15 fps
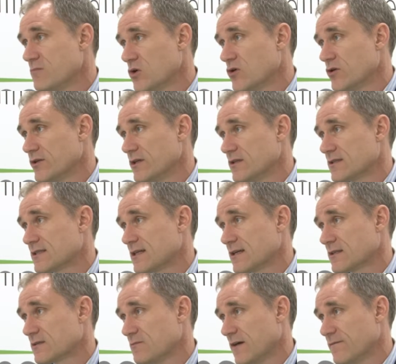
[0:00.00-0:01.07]
more than
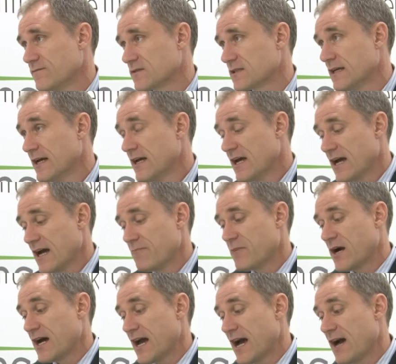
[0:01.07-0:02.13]
6 months, and
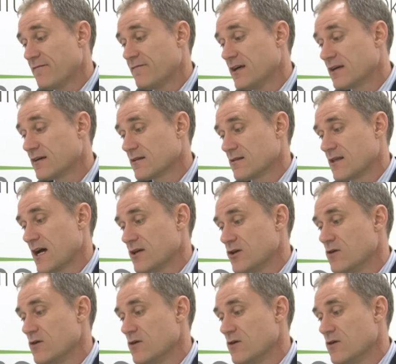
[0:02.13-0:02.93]
by having that